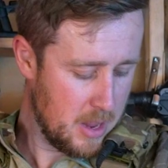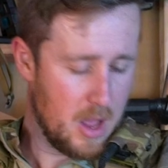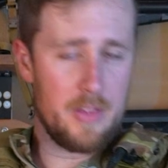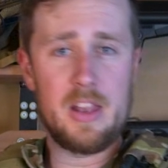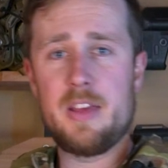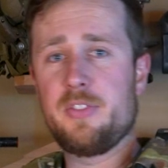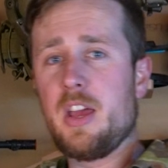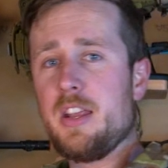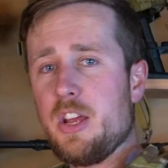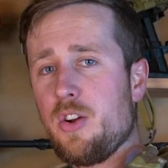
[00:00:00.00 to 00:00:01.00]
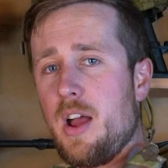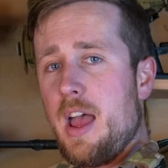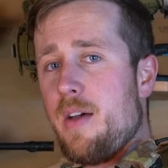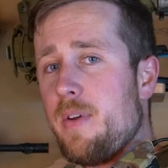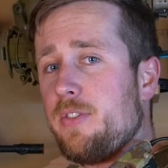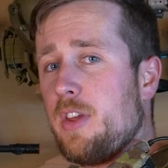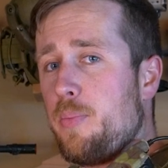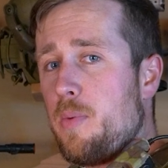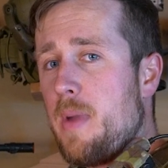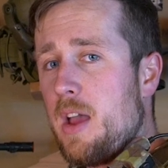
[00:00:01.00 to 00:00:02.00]
On the left side here, I have a
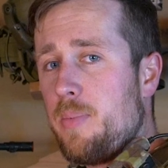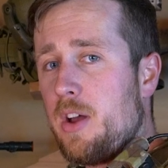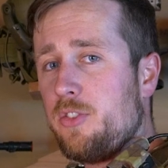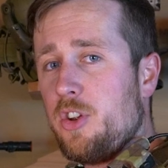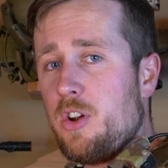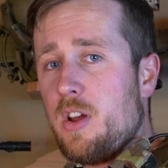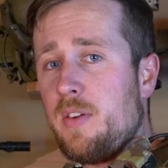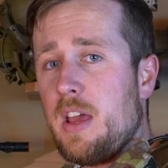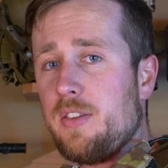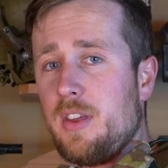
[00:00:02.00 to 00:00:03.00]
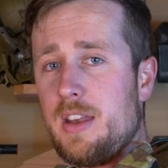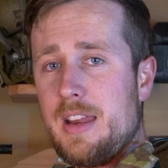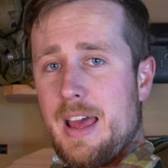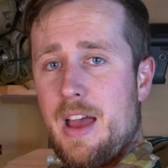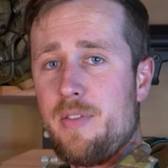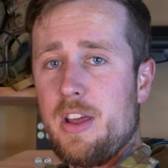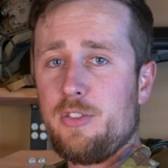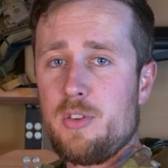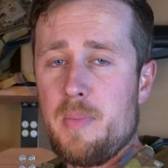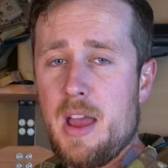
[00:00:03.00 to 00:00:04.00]
separate mag pouch here in case I need to have an
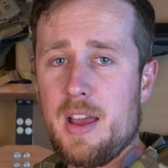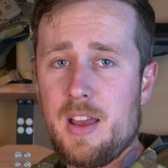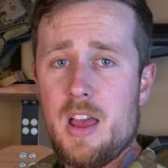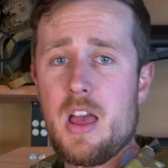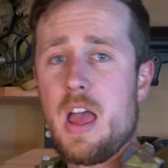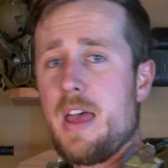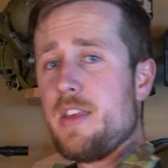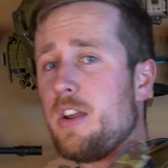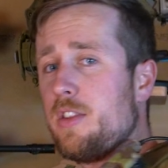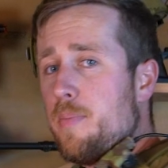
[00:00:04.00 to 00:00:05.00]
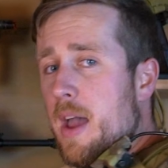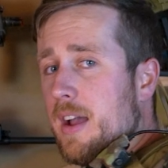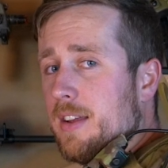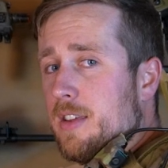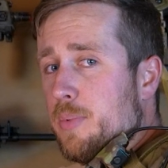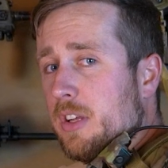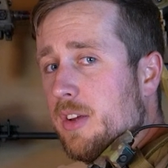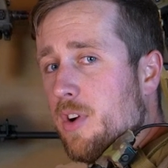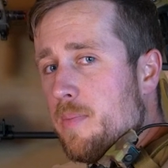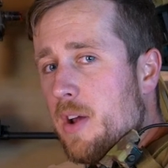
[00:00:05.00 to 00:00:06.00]
extra mag. And then on the back, I typically
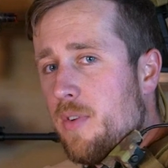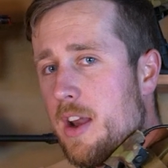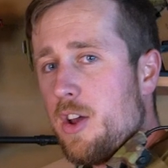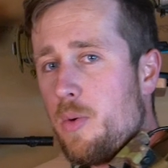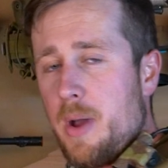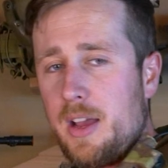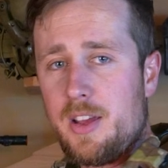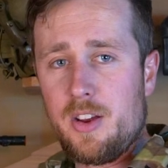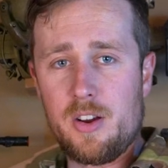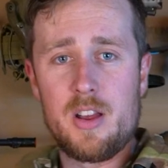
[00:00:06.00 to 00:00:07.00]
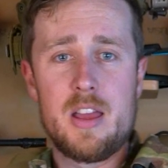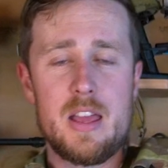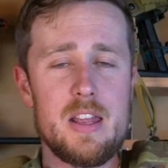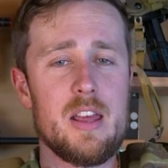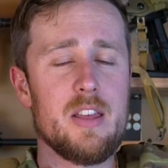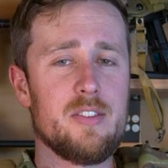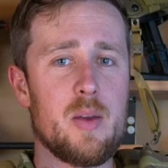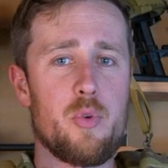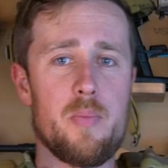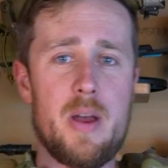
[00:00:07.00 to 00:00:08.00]
run my radio back here in a
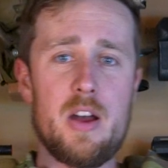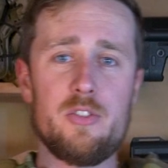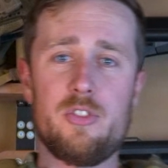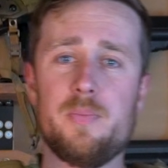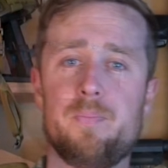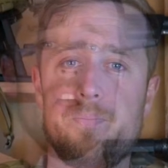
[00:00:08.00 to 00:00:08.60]
separate pouch.